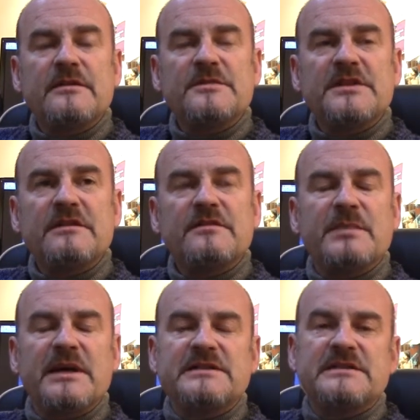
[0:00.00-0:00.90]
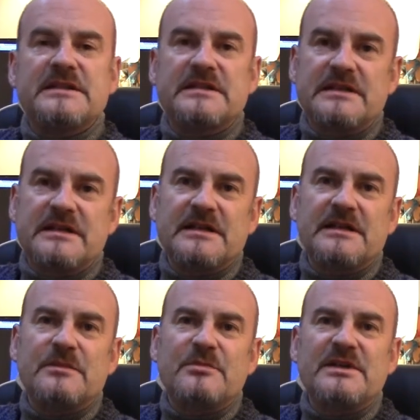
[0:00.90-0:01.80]
themselves based in
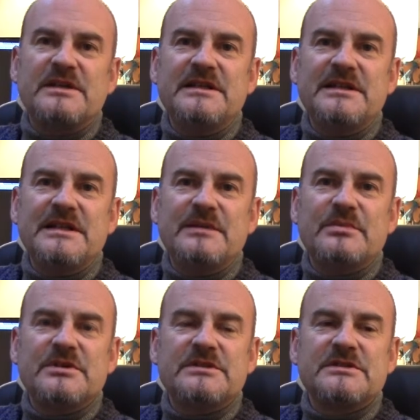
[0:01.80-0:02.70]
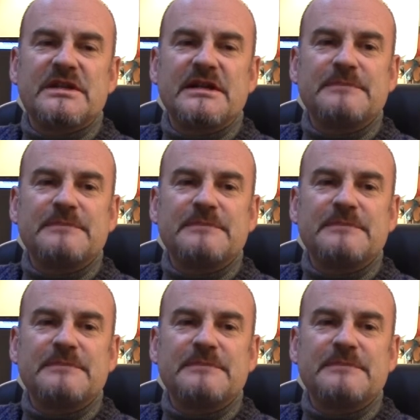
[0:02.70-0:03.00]
Puligny, but